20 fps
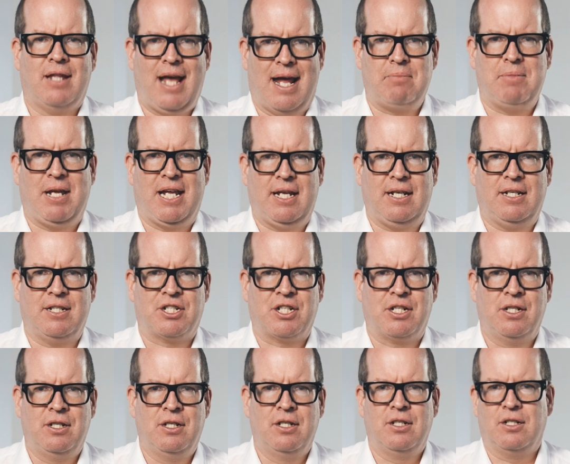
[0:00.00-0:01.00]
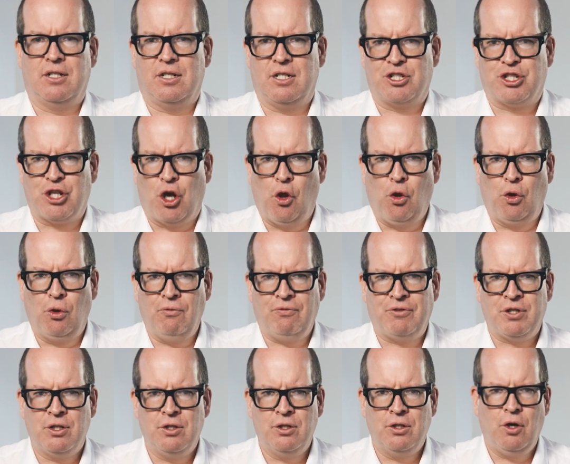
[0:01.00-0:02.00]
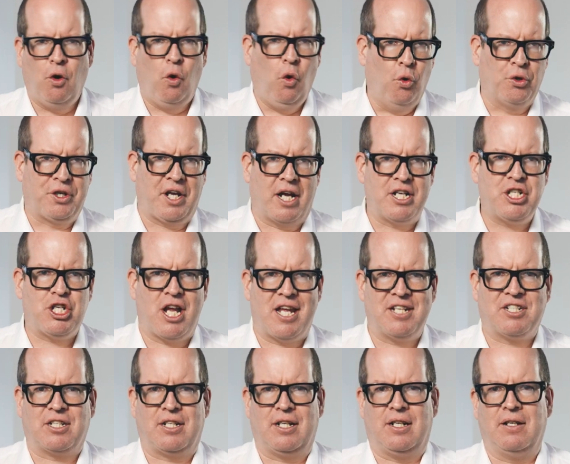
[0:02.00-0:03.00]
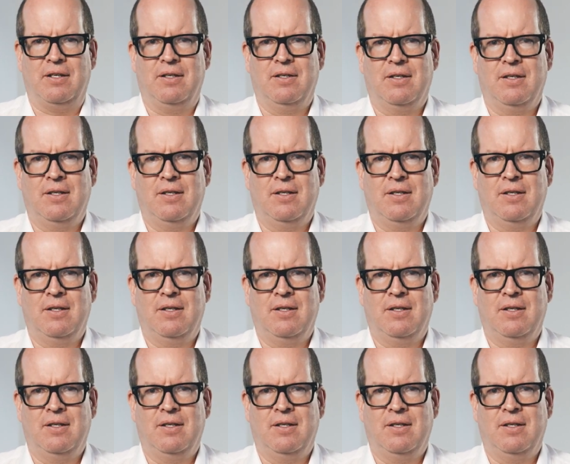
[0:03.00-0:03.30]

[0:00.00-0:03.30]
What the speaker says: That means dissolved or digested.